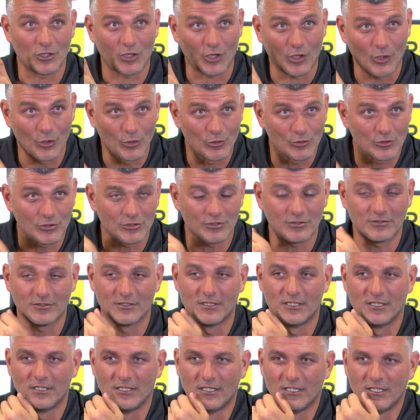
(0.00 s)
coach,
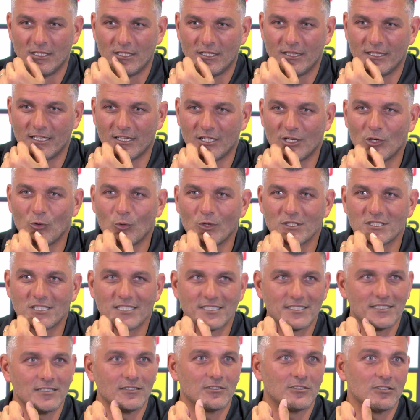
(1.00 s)
they don't always
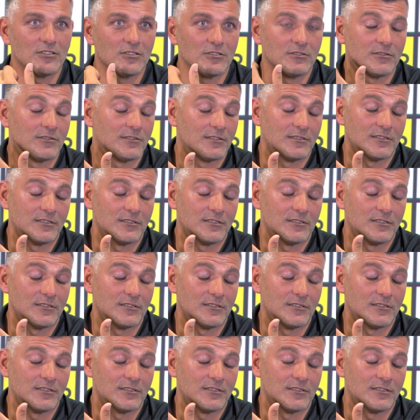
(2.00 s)
listen to.